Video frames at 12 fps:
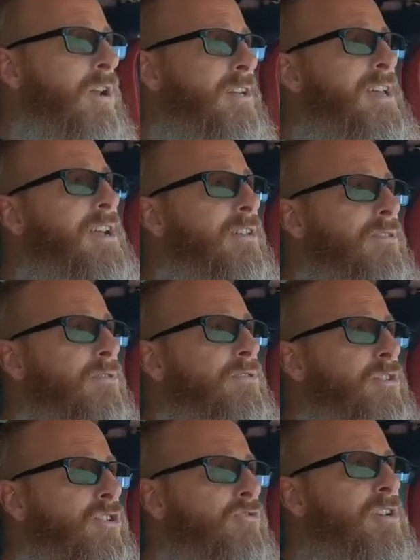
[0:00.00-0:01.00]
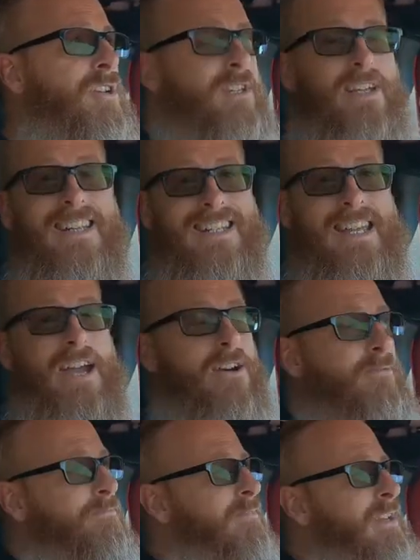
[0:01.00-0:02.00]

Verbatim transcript: take it through the streets in town